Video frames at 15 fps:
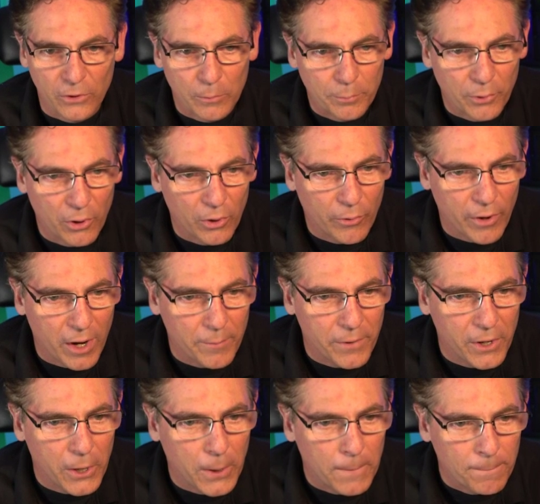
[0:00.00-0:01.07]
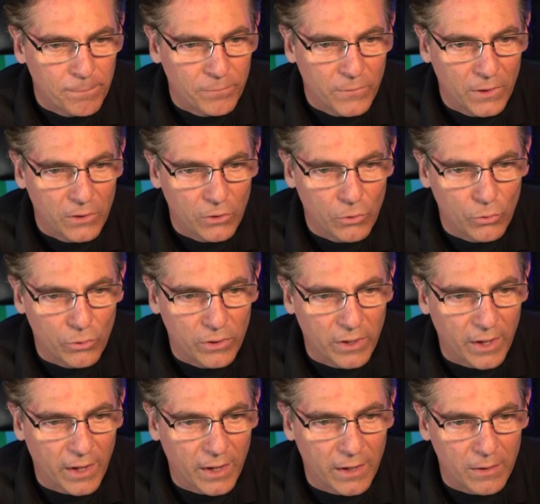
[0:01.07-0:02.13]
little program here. You
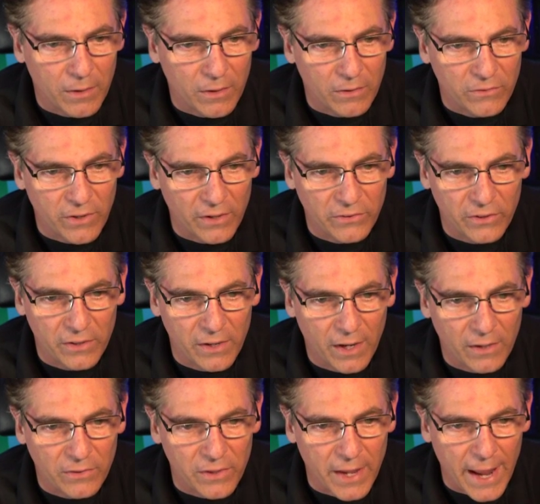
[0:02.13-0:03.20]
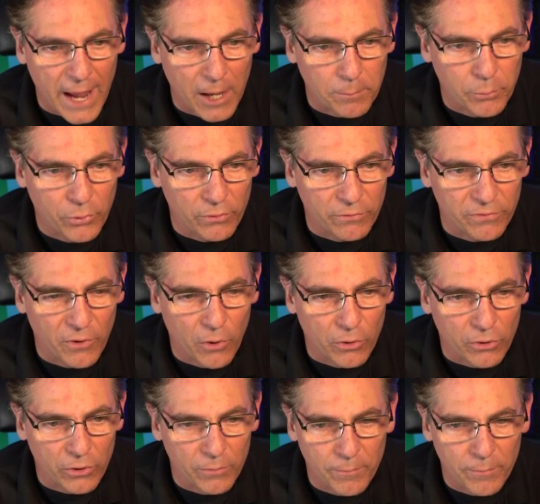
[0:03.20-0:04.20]
can designate the output folder.